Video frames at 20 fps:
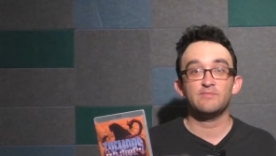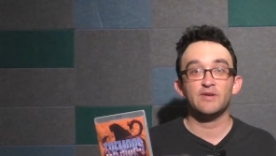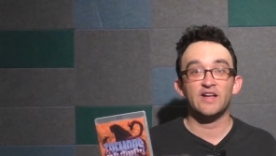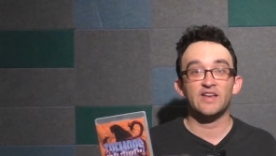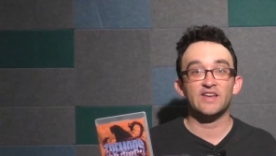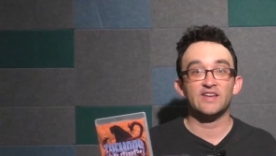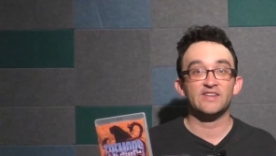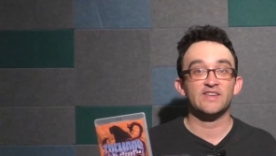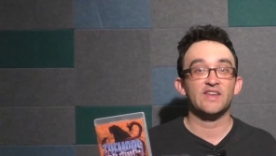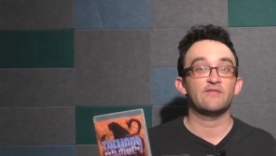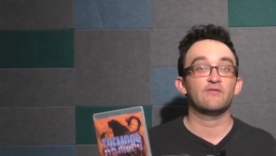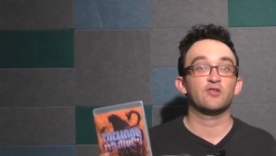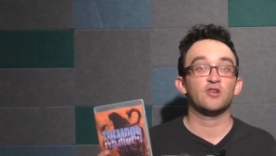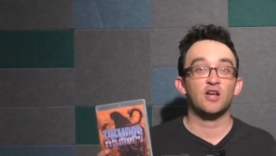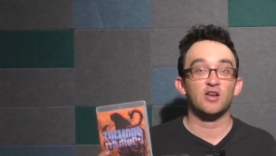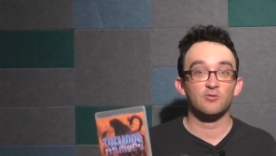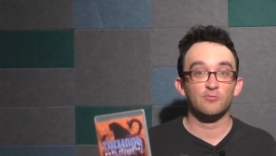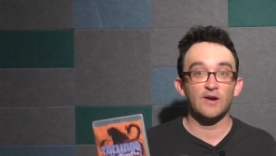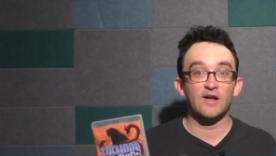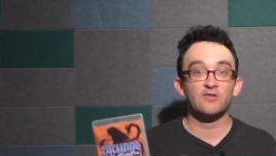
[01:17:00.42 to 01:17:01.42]
but never
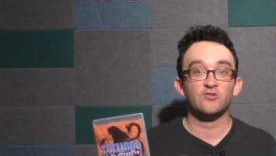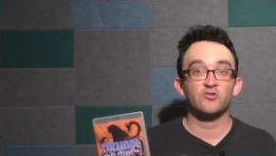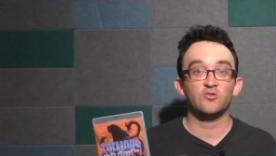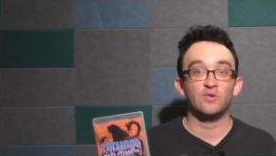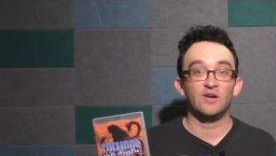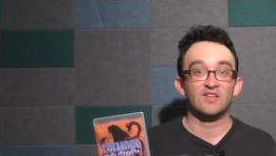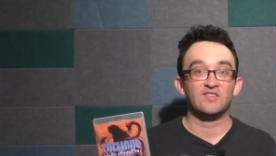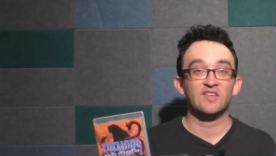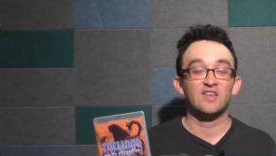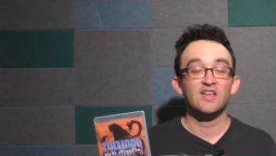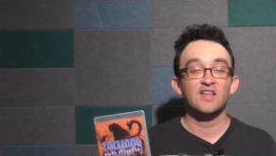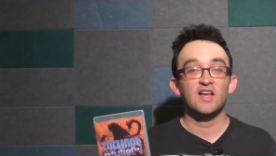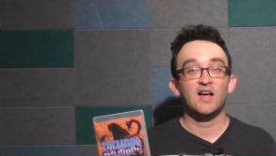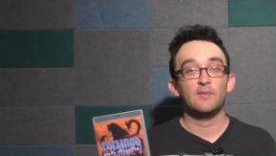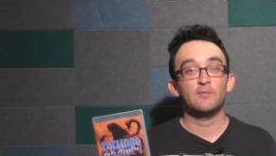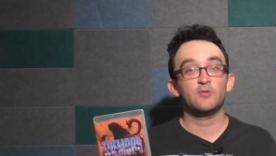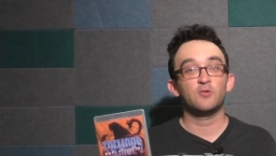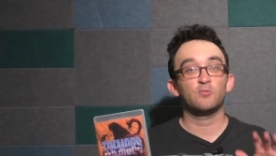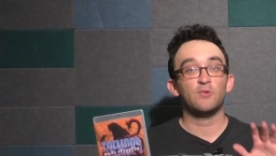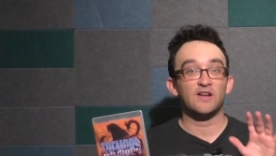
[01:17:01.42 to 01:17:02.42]
got around to it.
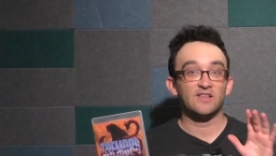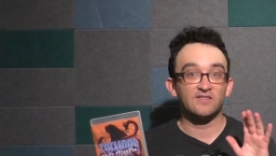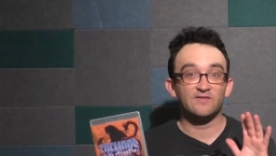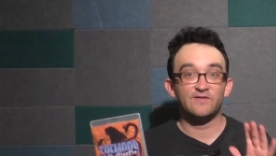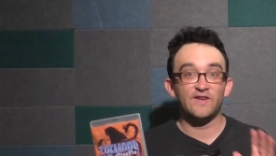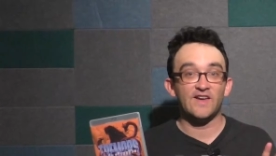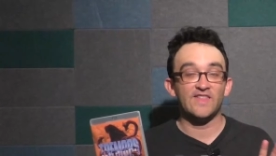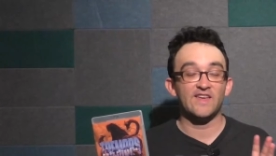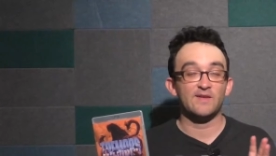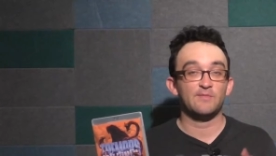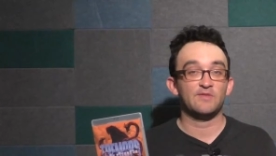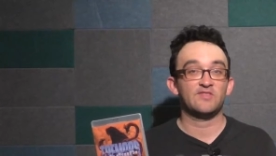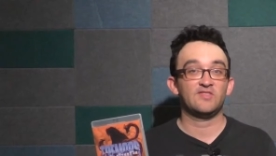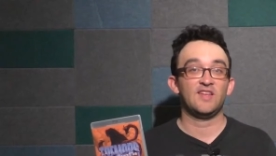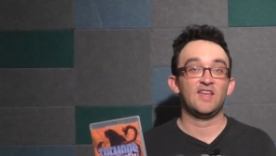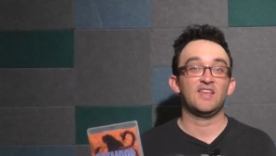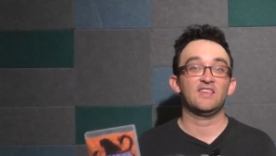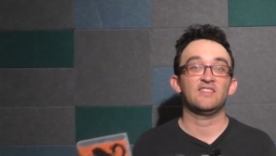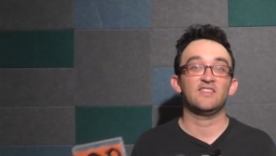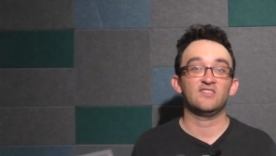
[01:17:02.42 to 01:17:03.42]
I'm gonna rectify that
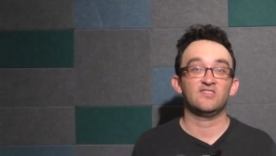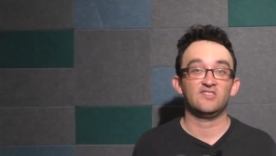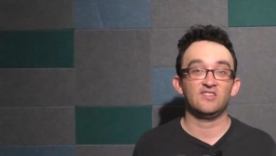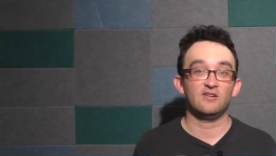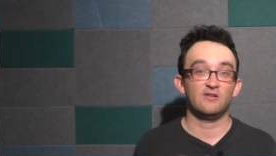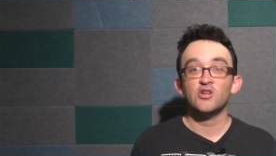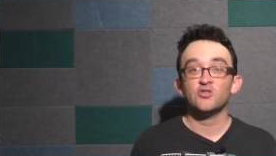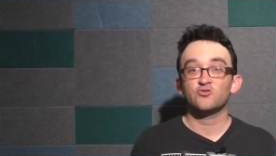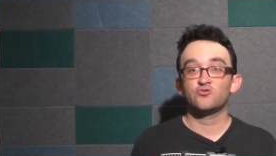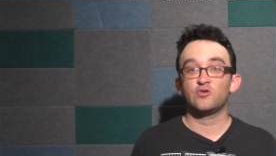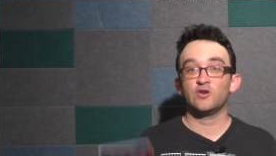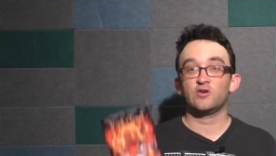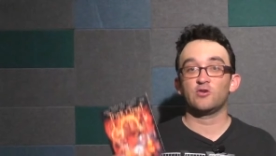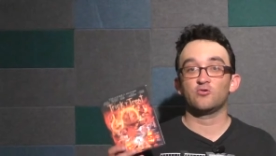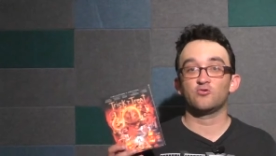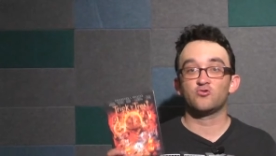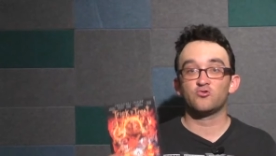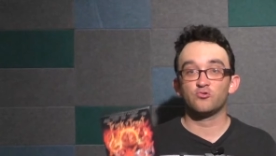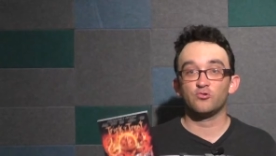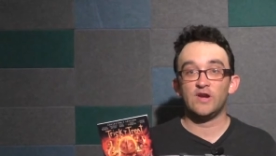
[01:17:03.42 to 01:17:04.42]
mistake this year. Trick
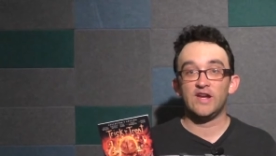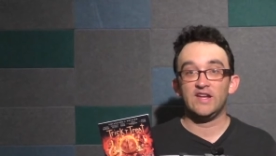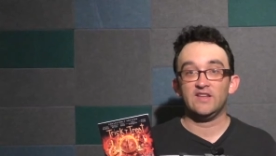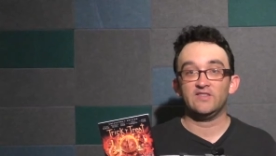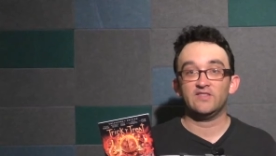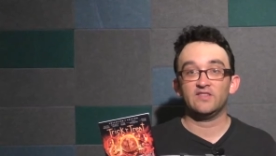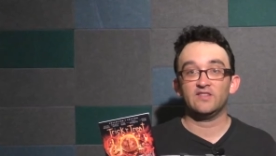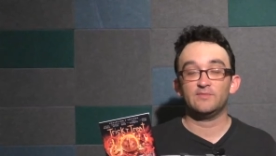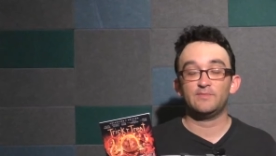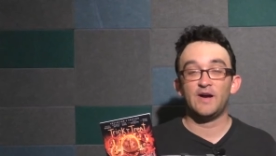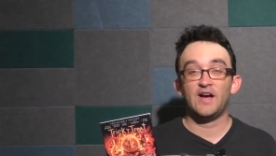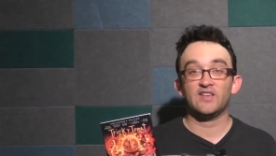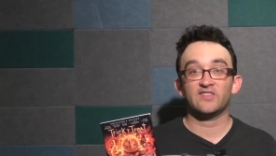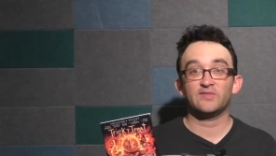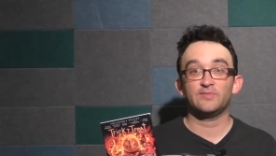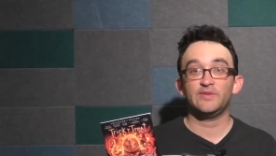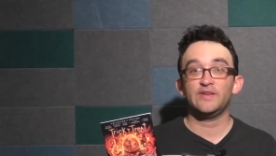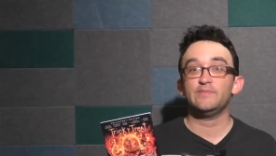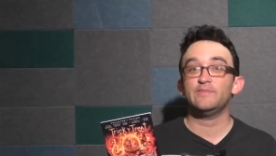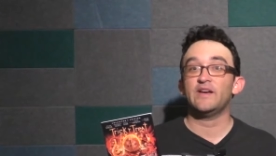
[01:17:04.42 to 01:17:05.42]
or Treat, uh,
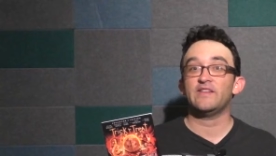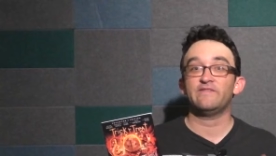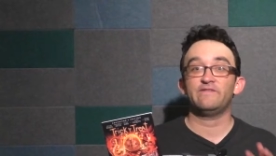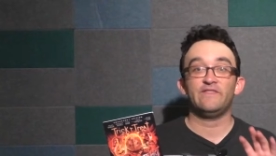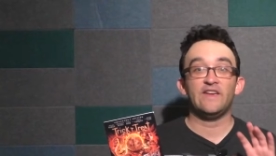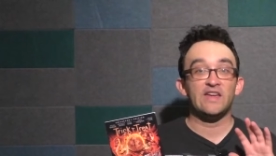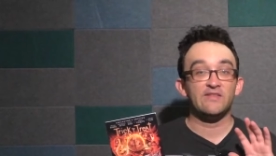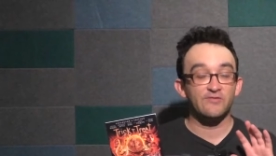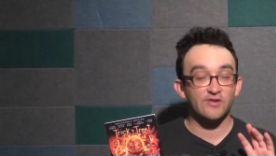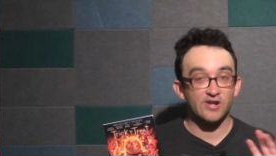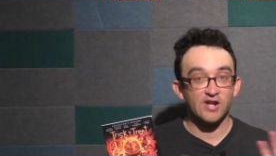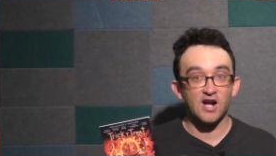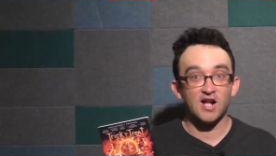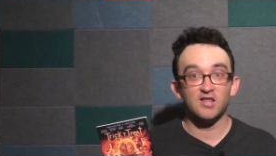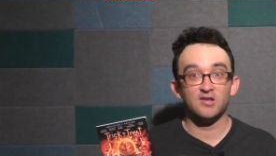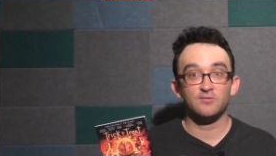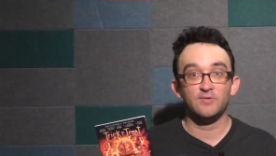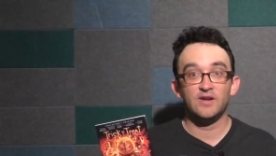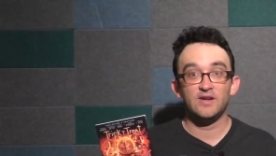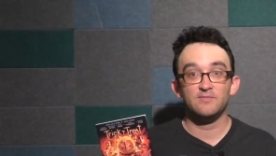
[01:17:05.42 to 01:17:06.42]
possibly my favorite
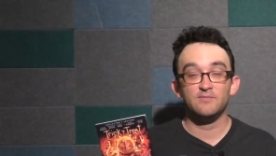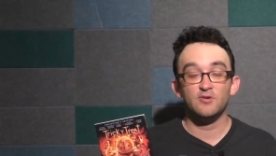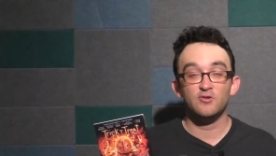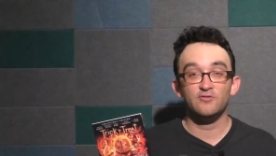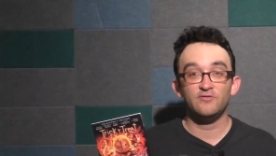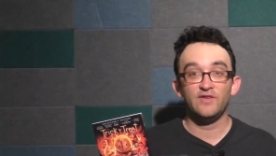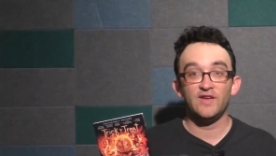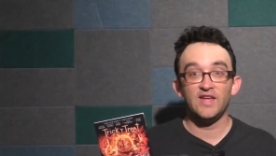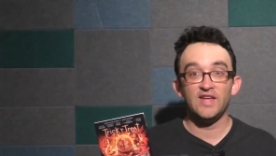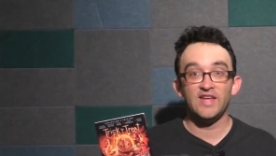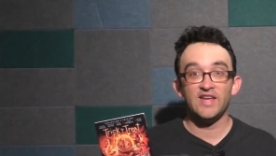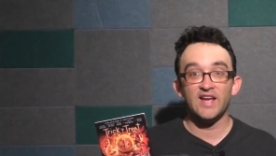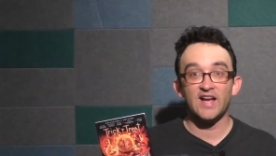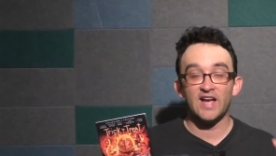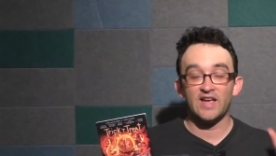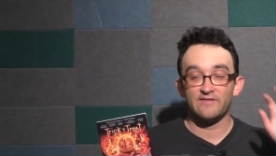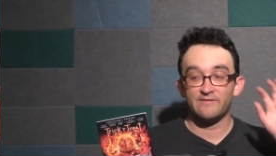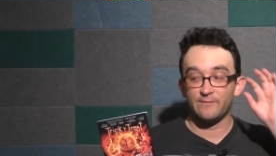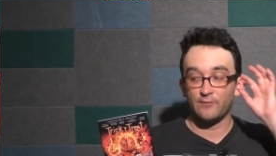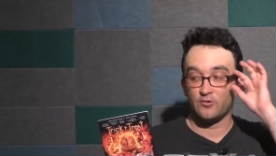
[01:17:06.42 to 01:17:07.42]
Halloween movie.
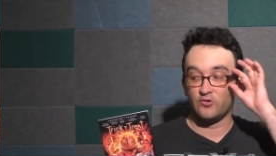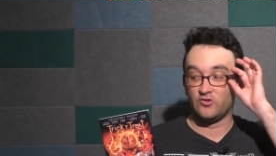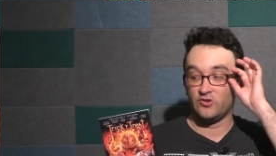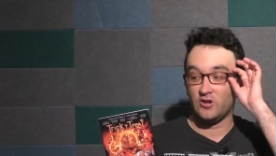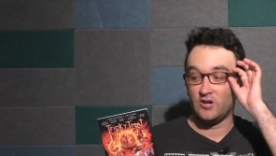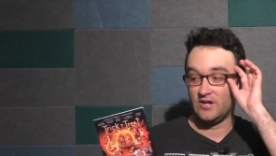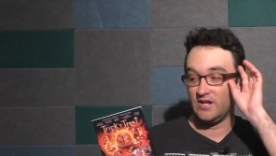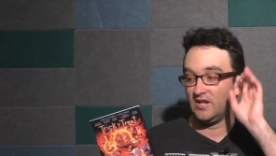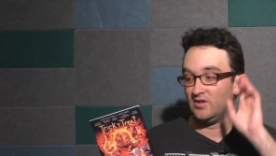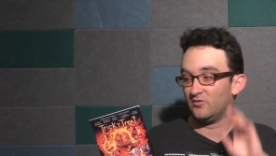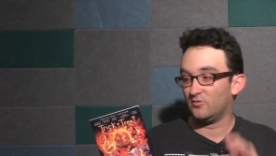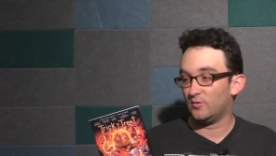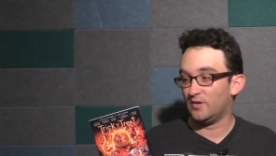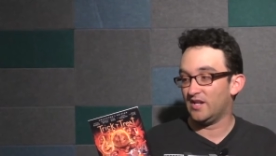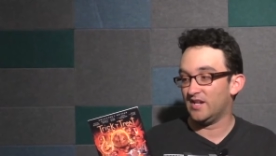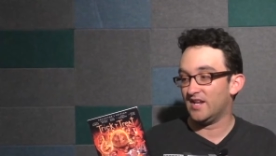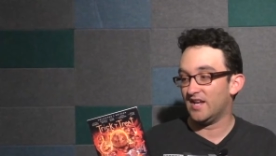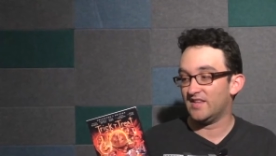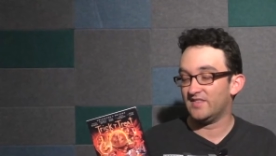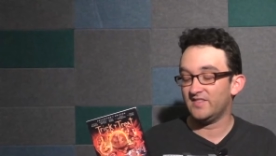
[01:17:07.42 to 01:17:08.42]
I first saw it in
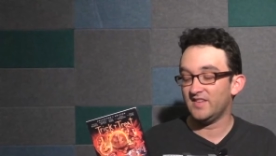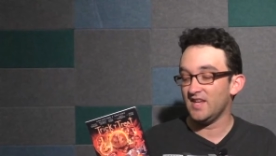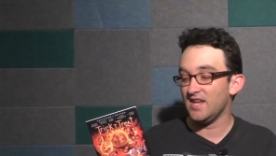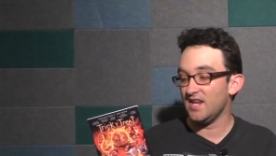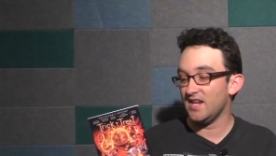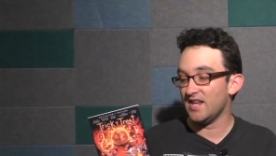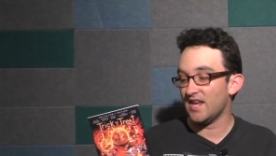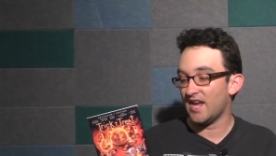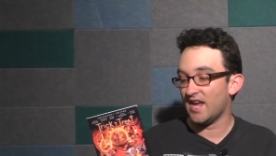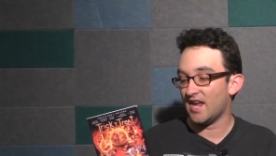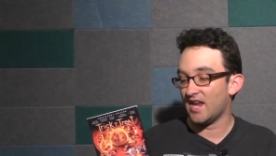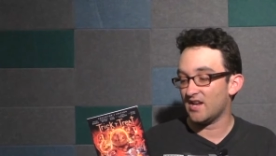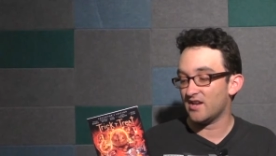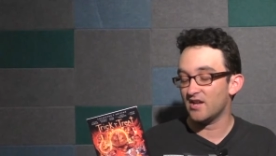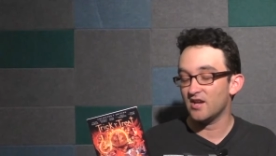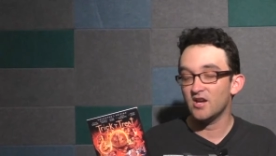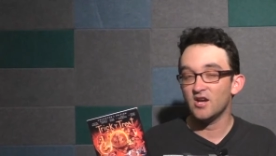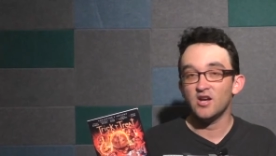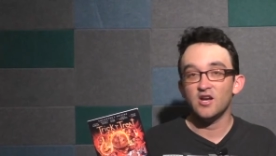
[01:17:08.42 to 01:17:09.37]
twenty nineteen, and